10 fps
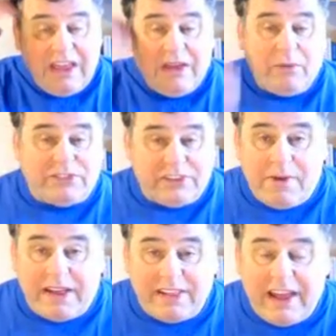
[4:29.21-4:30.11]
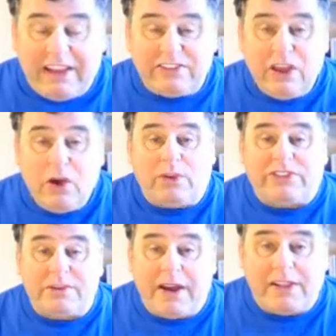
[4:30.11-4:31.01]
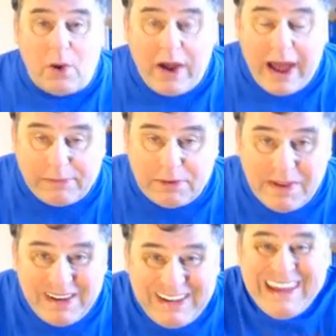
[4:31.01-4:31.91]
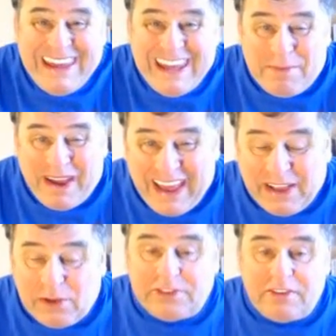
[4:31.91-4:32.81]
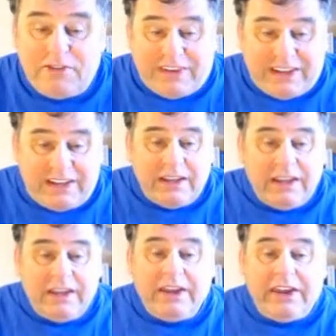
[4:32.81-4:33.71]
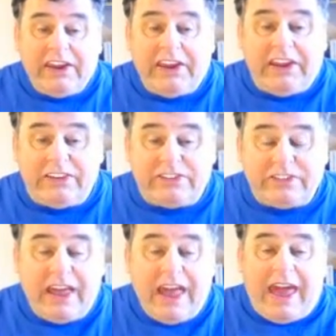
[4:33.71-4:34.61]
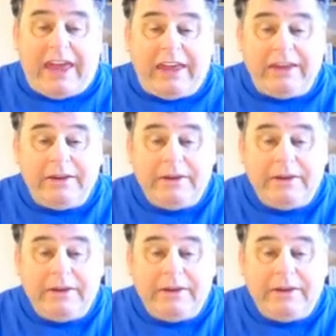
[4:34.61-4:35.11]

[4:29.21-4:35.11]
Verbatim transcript: What's in my legs, what's in my lower abdomen, in my ankles and feet is a